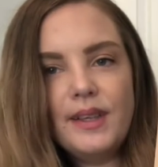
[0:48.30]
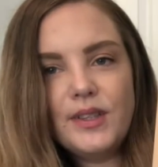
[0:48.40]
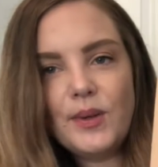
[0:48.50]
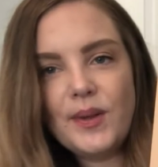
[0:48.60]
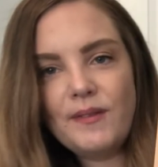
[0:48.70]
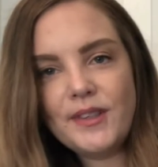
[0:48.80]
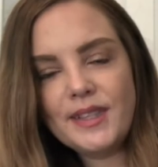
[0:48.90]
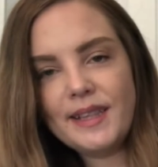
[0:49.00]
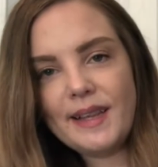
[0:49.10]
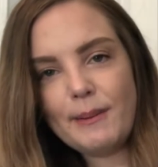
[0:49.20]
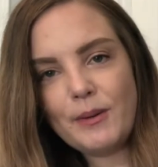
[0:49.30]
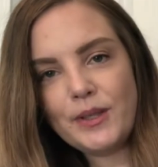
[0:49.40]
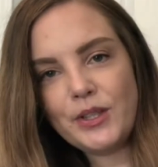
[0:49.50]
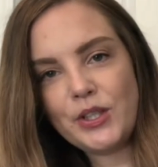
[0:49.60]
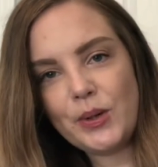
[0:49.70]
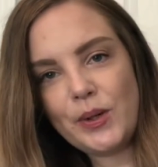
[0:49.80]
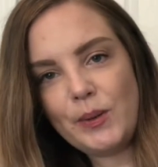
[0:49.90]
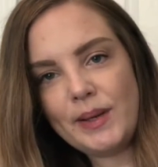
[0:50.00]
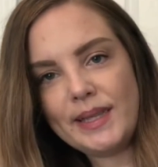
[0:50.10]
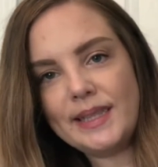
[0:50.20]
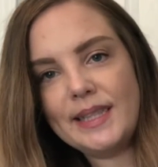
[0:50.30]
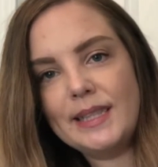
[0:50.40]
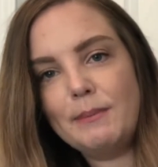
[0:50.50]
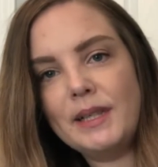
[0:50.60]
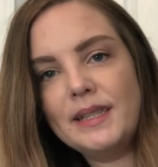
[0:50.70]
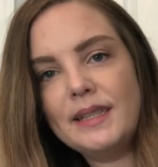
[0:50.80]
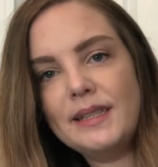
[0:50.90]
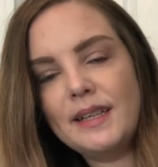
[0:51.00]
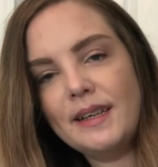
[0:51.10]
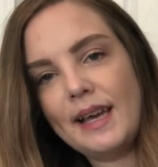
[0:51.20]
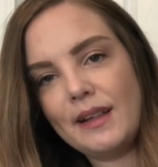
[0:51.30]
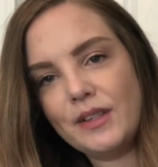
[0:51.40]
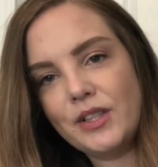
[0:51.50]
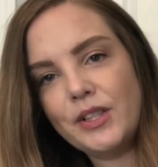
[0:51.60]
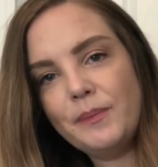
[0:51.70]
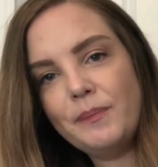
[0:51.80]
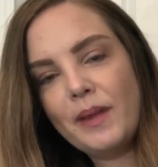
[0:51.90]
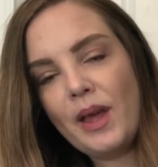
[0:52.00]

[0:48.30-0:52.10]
So the first thing that I'm going to show you is this Melissa and Doug calendar.